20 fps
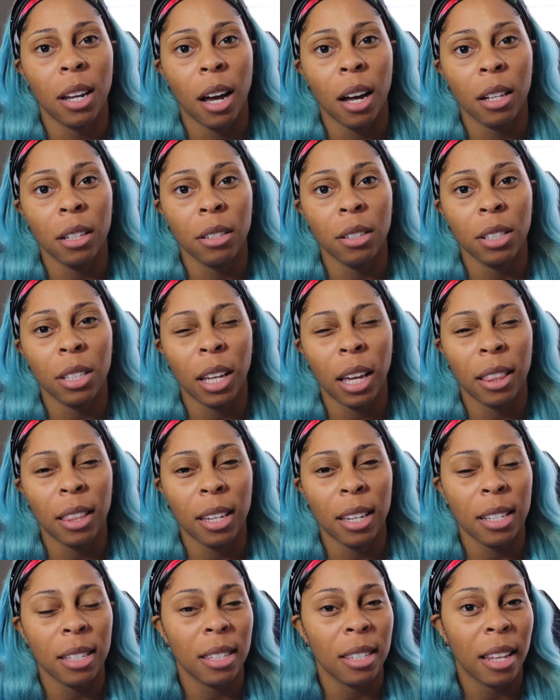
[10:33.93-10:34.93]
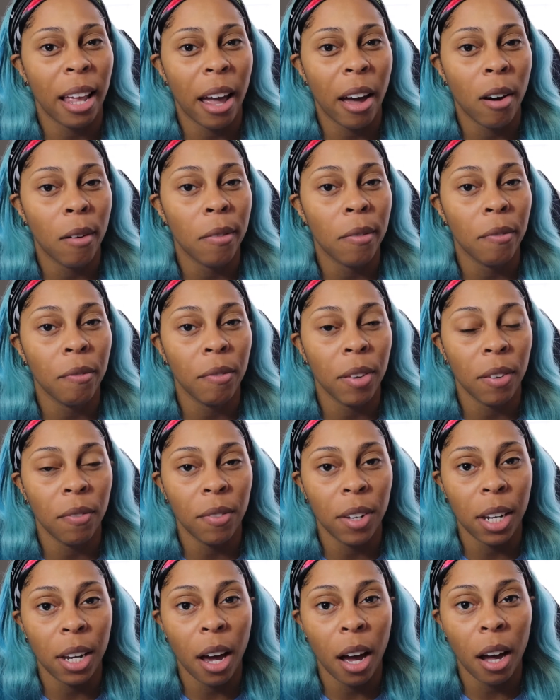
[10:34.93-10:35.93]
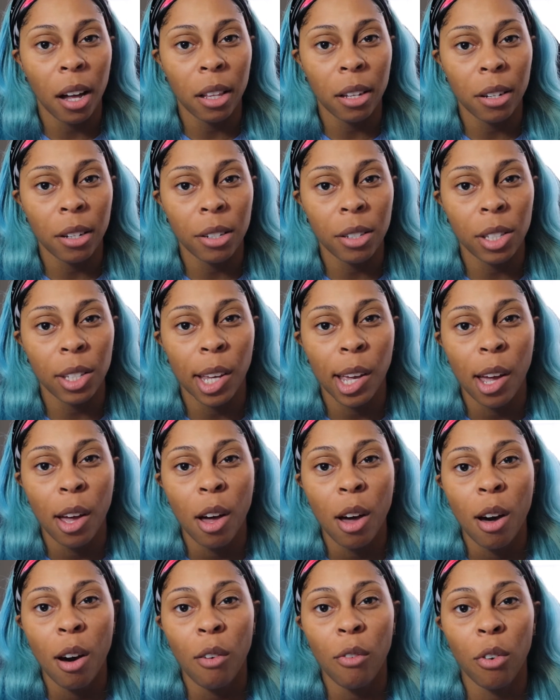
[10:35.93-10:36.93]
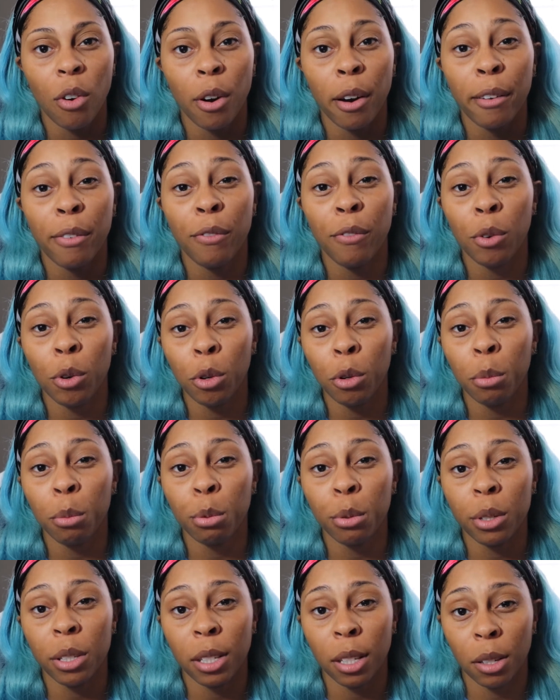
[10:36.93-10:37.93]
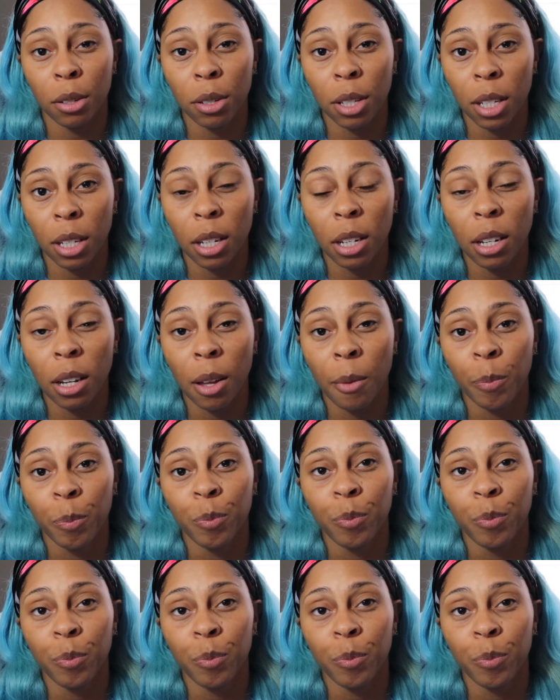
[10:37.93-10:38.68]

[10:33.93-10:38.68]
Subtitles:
I think it's now $50 for a full Brazilian.